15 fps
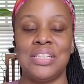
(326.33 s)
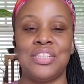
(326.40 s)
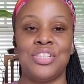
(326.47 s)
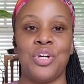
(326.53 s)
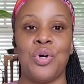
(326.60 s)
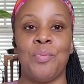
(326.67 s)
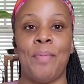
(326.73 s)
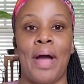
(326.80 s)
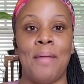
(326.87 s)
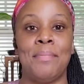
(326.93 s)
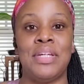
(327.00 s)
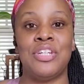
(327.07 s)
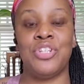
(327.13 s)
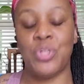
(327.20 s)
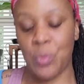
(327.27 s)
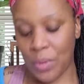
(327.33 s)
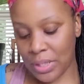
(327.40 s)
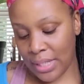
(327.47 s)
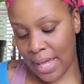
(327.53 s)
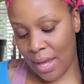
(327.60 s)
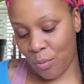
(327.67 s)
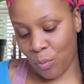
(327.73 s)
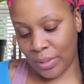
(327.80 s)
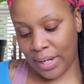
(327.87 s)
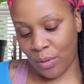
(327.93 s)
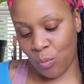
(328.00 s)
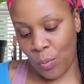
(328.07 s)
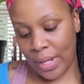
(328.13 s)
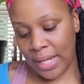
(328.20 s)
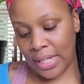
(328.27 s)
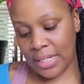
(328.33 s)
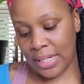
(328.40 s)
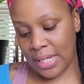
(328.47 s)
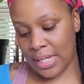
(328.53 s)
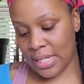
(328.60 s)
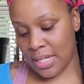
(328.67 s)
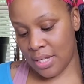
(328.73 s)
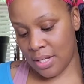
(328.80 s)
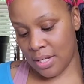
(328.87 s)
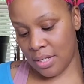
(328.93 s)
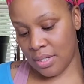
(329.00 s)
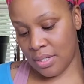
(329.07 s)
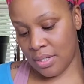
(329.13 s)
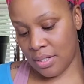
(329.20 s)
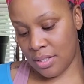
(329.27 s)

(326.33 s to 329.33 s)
So by me doing that, when I weighed in